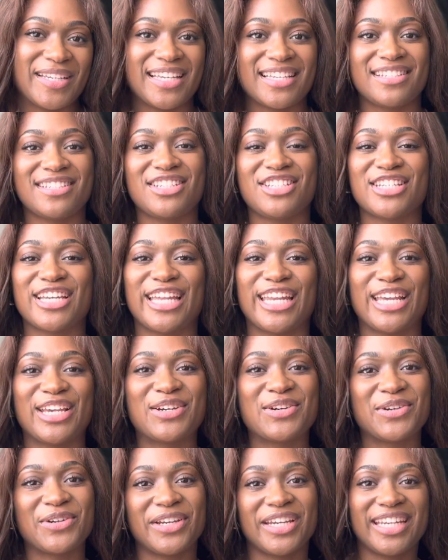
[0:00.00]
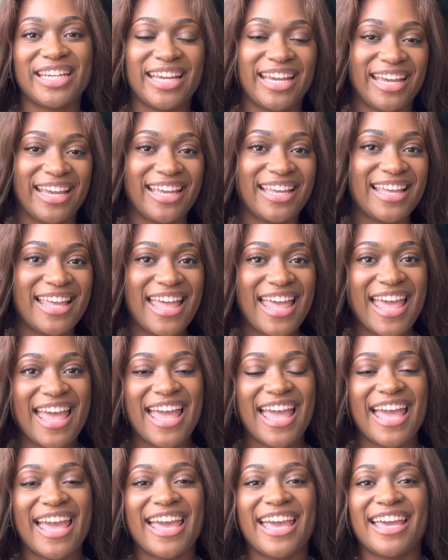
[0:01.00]
It's Shade Corriday,
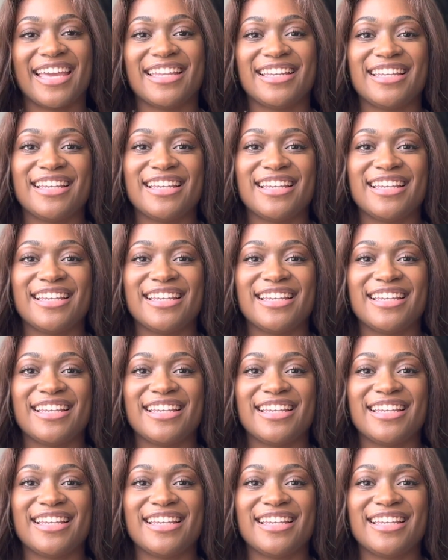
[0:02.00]
and